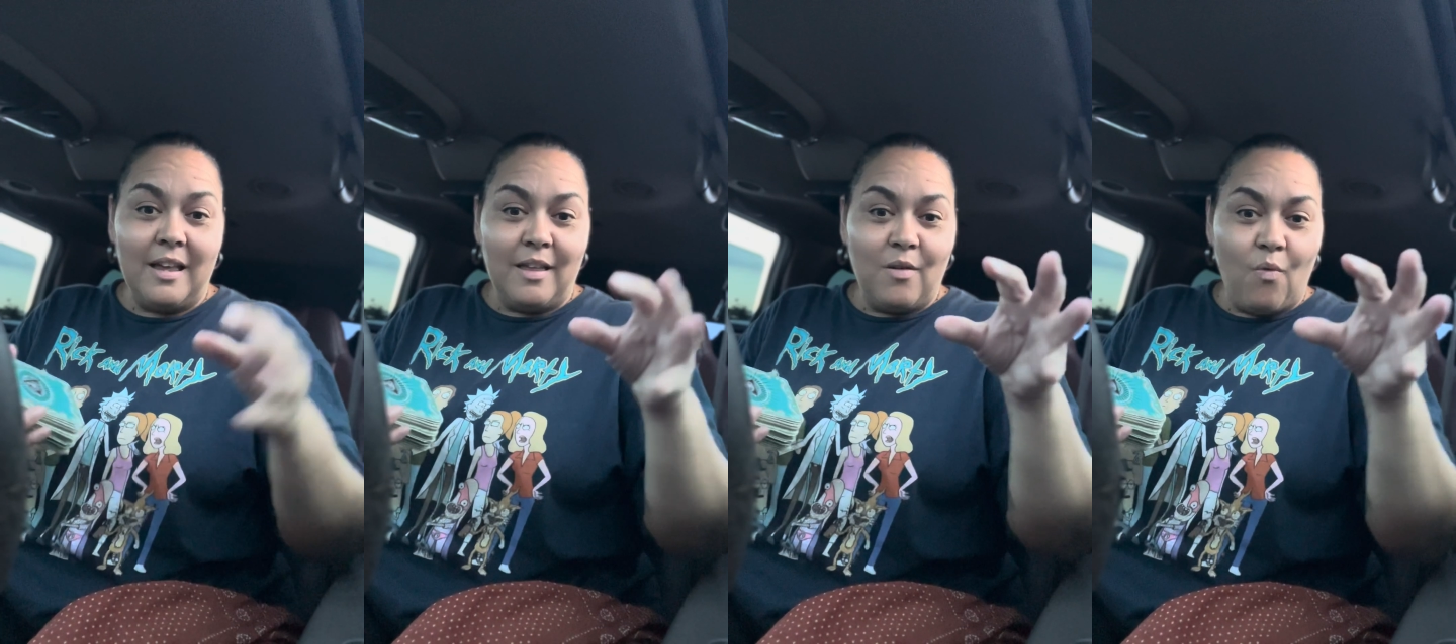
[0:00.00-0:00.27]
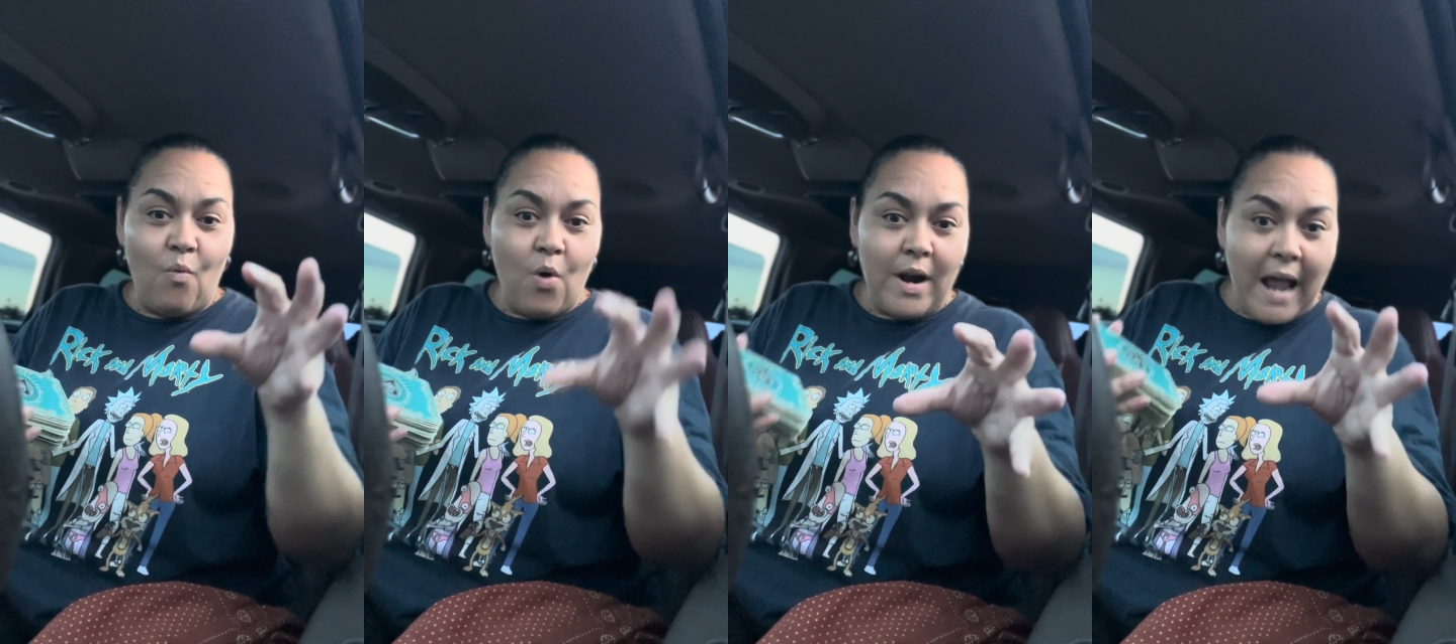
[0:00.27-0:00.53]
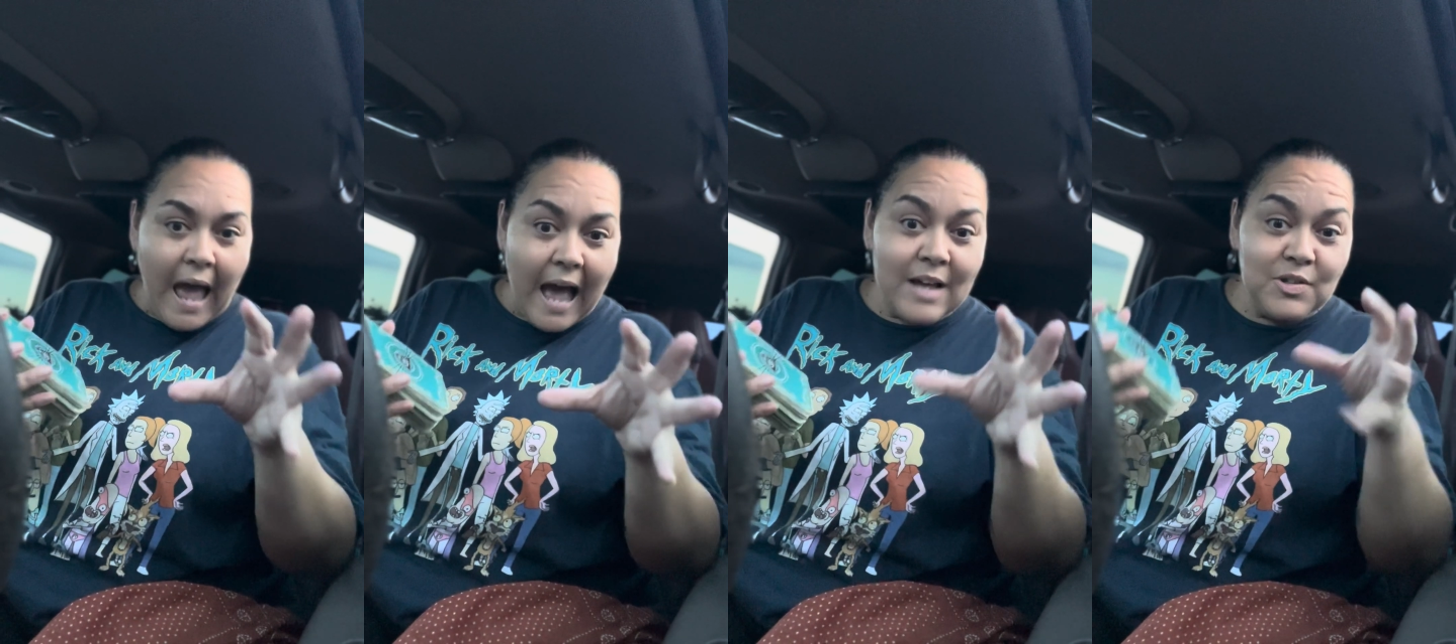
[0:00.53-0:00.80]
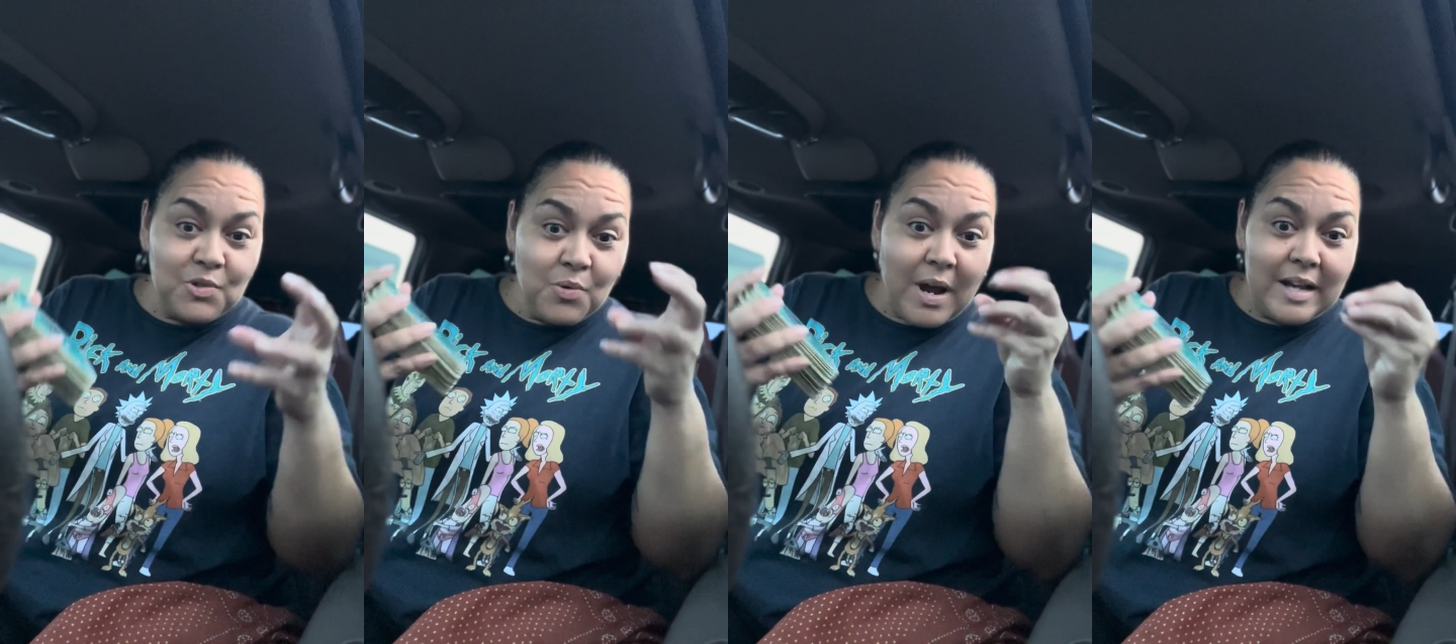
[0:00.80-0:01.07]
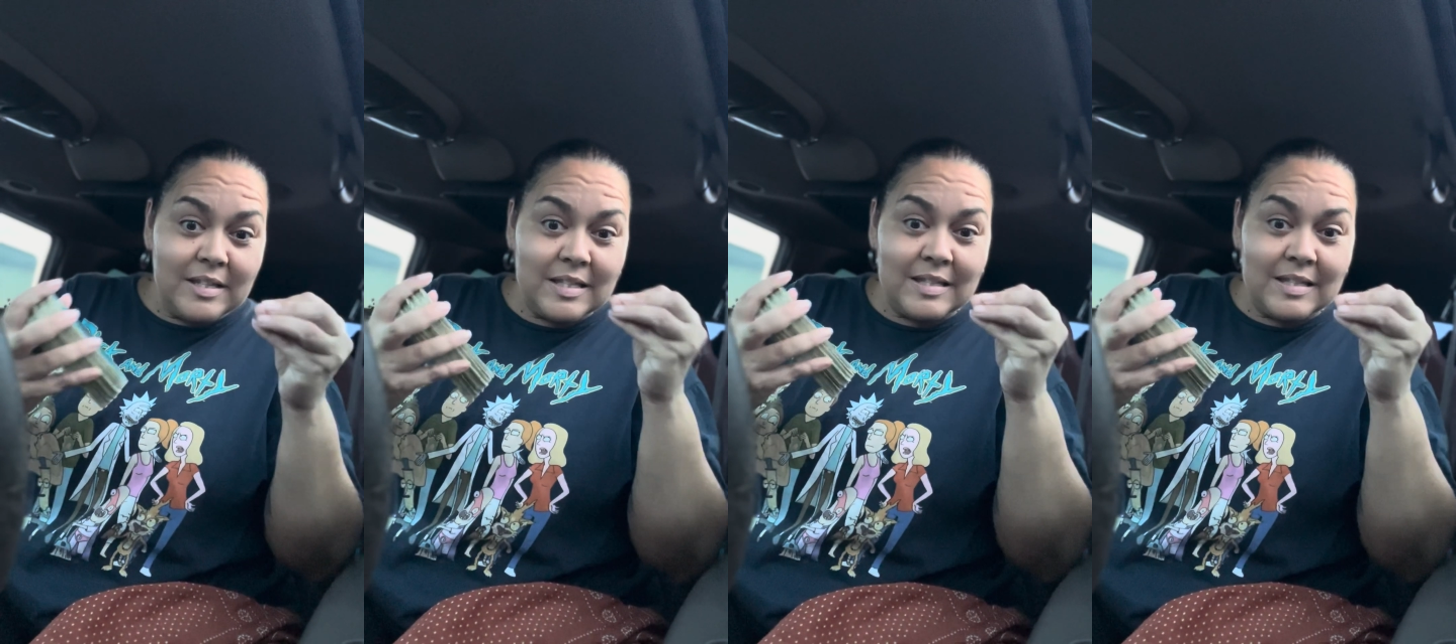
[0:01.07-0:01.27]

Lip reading: What has you guys